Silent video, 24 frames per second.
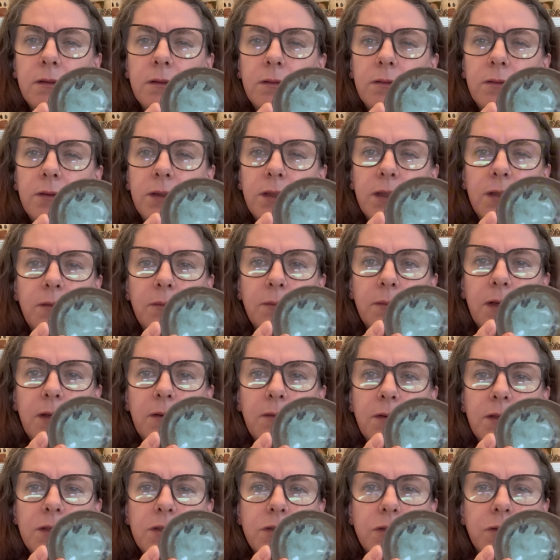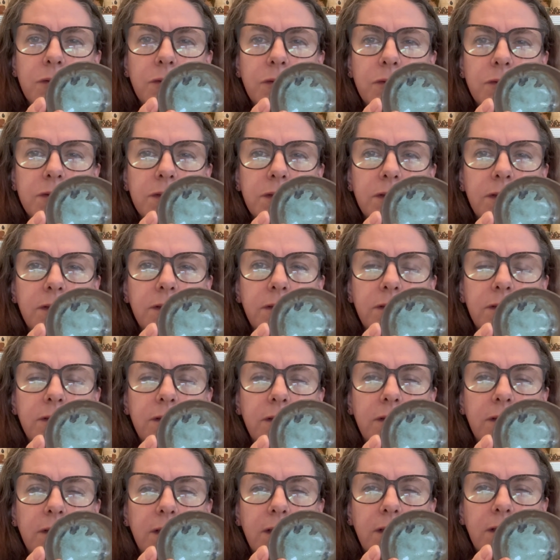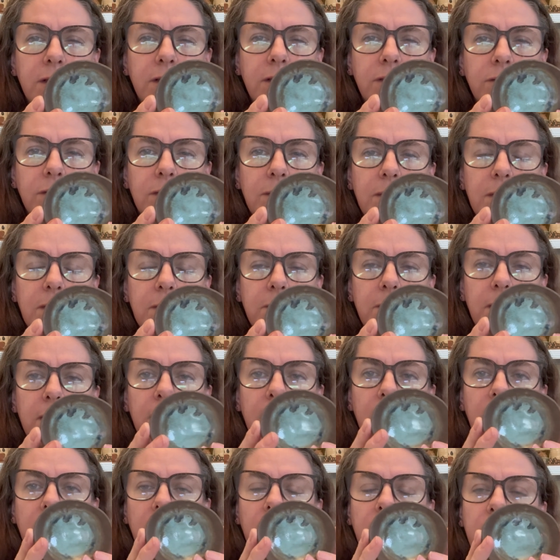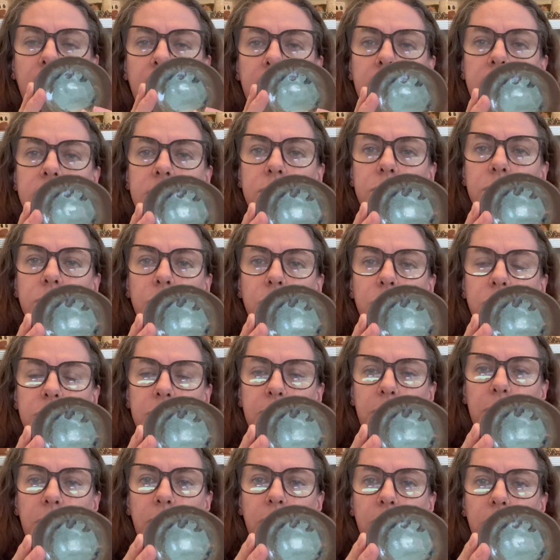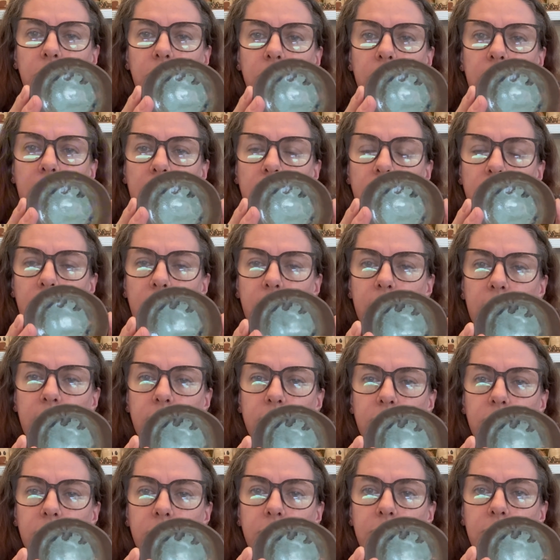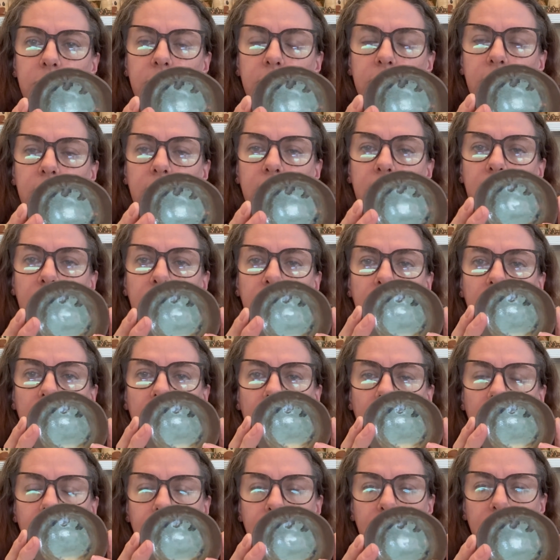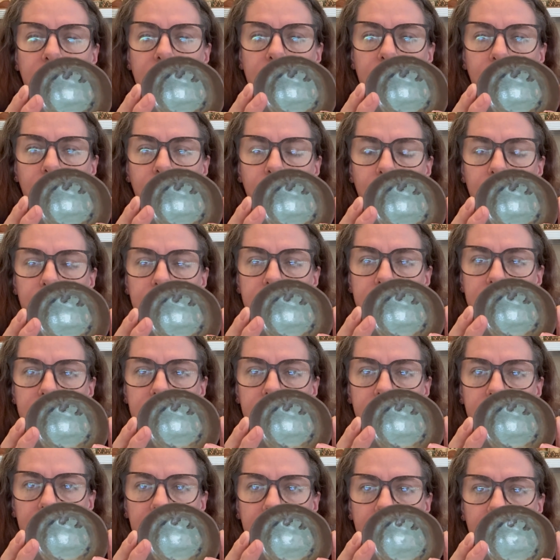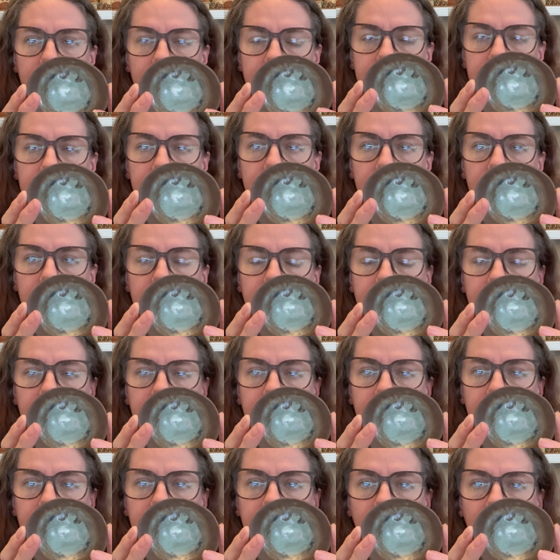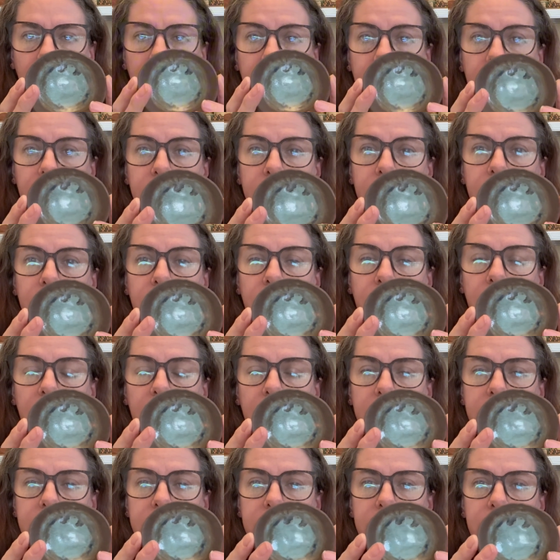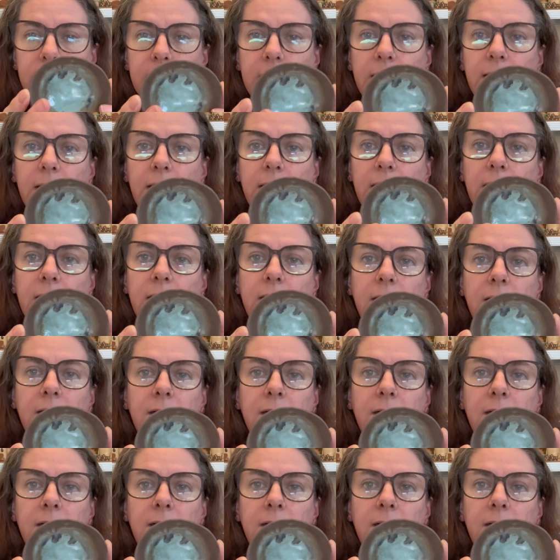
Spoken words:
Forgive me if it's yours and I can't remember. It's Norse Blue in the middle and Muddy Waters on the outside. Another new glaze to me.